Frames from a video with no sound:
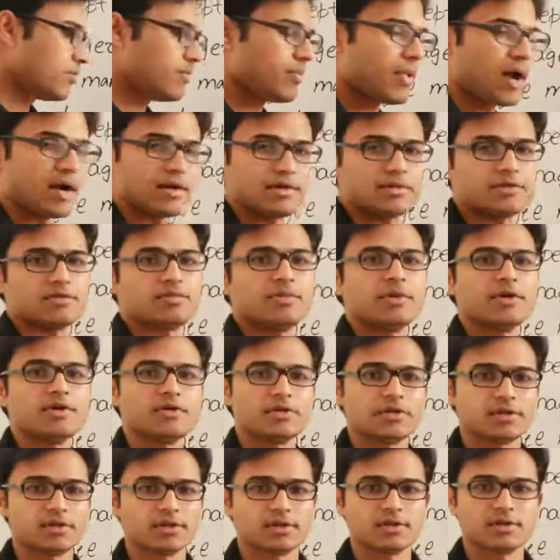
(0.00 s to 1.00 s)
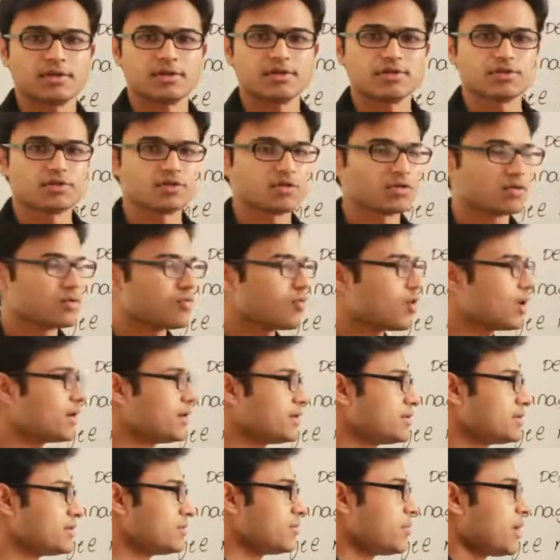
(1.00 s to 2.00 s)
participation. So what
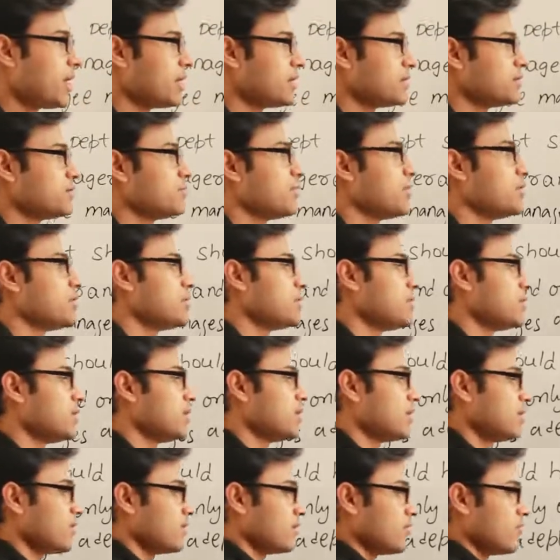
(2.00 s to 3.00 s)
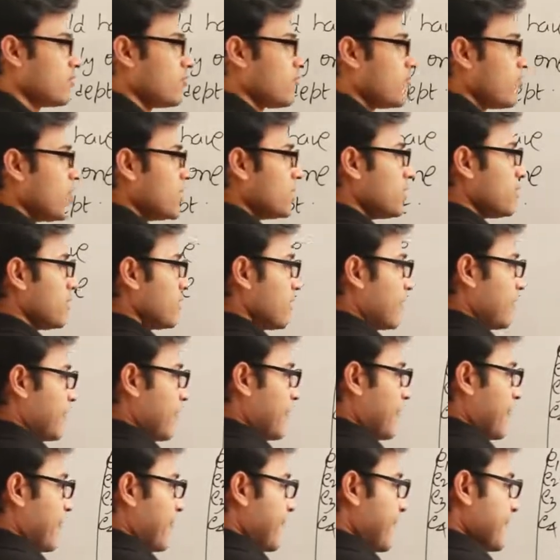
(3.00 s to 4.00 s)
is the participation here? 1.
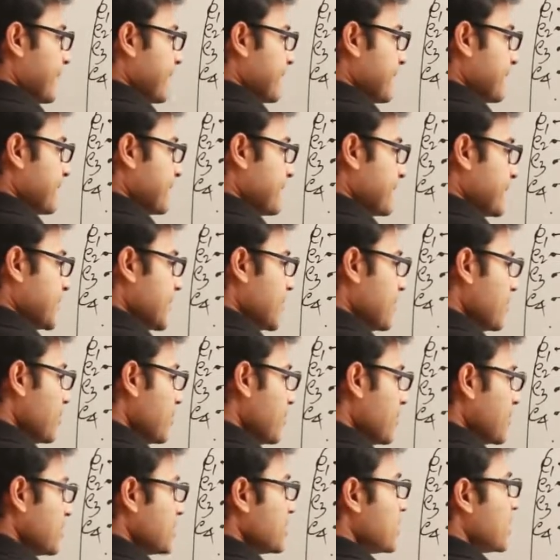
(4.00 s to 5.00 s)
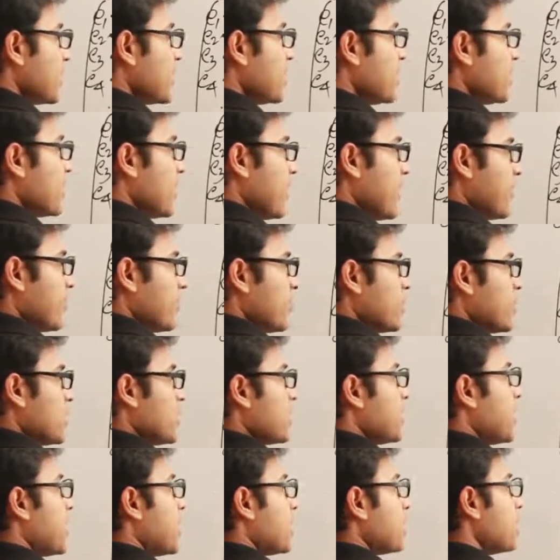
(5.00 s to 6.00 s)
It means that every
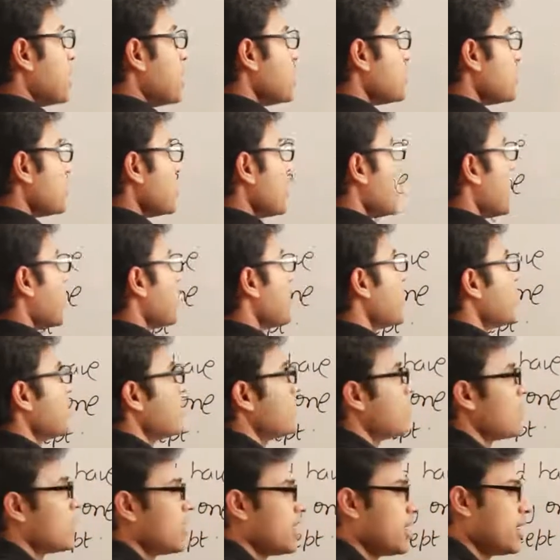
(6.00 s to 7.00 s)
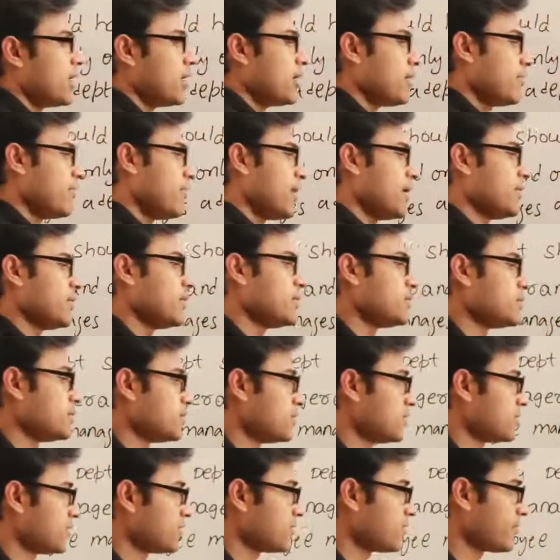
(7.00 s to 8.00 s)
department should have a
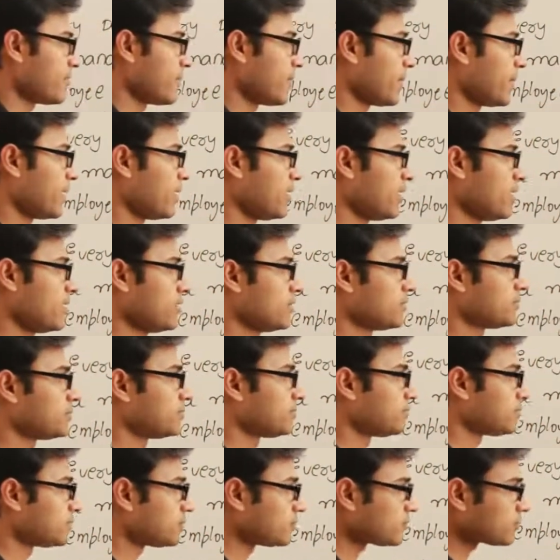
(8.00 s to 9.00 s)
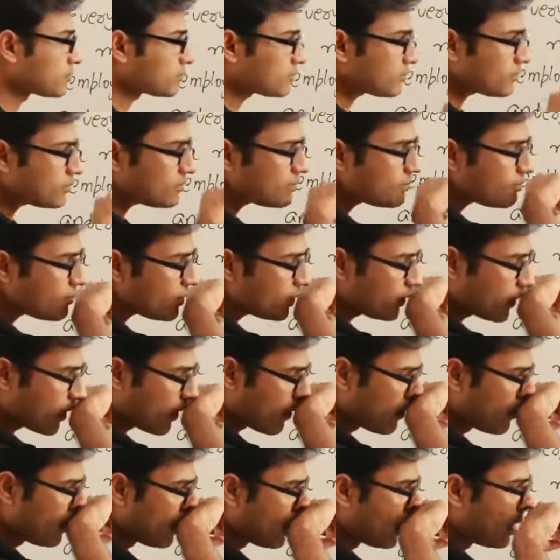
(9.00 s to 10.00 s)
manager, right?
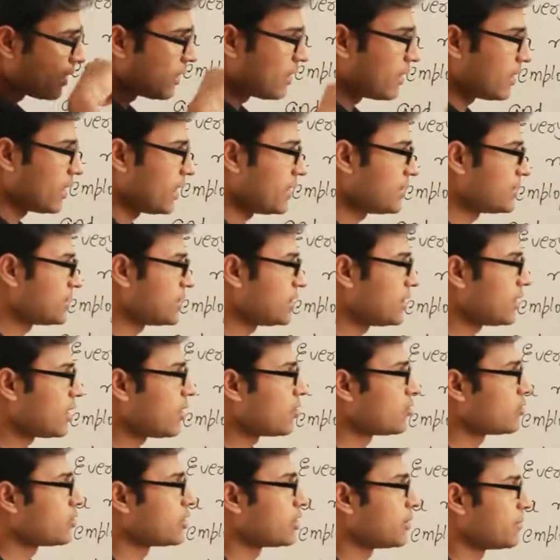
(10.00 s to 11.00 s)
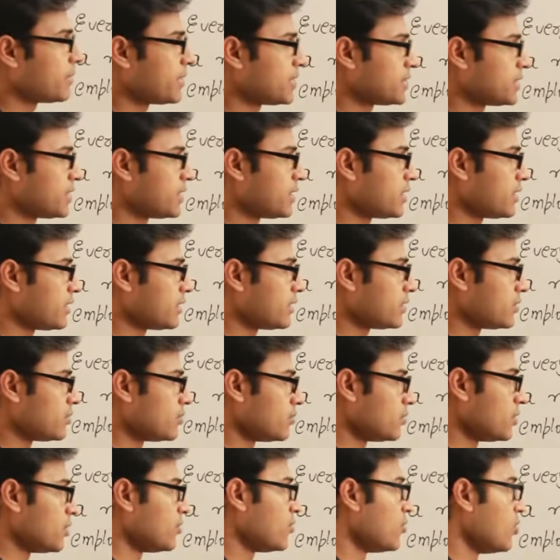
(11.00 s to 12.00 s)
Now let's see how to represent it
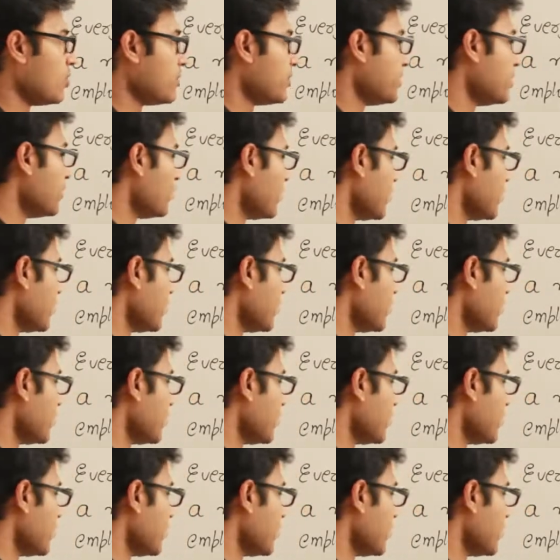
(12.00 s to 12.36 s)
in both the